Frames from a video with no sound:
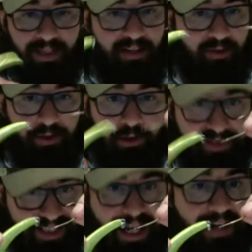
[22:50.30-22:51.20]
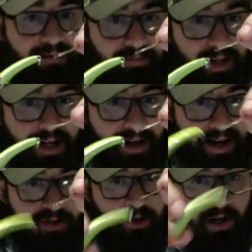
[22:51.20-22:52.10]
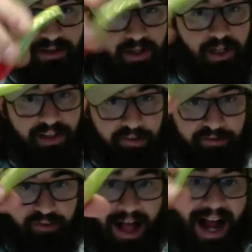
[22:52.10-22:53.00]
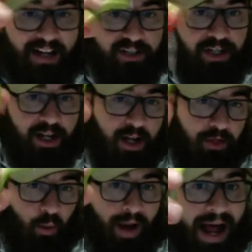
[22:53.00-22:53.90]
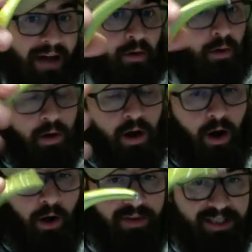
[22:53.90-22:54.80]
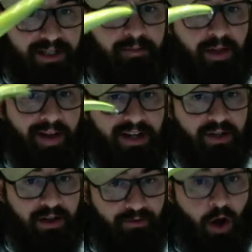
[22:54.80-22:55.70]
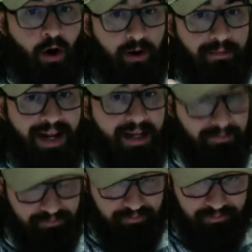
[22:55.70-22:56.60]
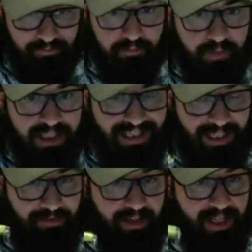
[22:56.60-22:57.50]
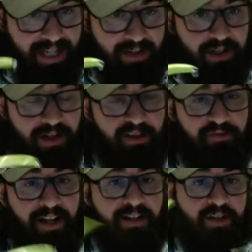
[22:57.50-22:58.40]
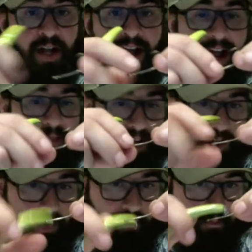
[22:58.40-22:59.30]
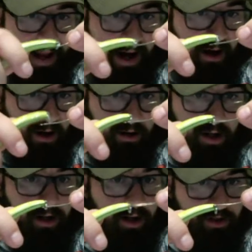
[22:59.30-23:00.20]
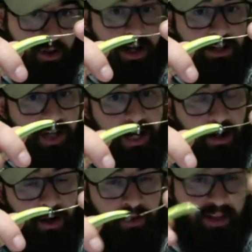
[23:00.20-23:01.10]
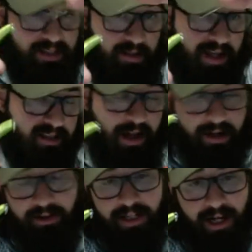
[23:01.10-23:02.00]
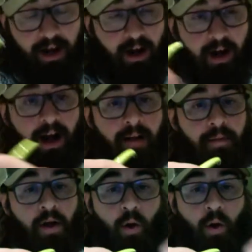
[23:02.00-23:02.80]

give a little scent and extra. So you get the flash, the rattle, all the stimulation of the hard bait to get the attention of the fish. And then you can pair a straight shank hook that's less likely to get hung up